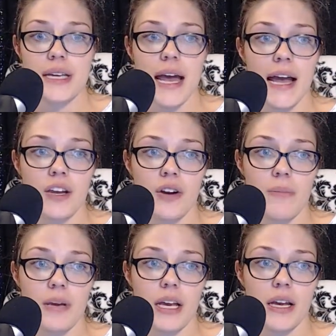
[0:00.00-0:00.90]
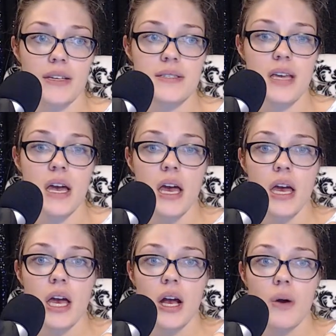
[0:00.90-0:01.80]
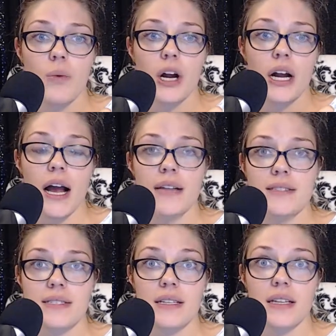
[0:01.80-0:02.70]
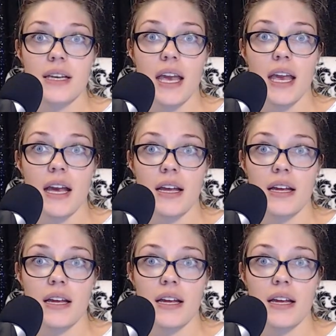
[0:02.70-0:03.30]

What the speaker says: accurate because we're constantly,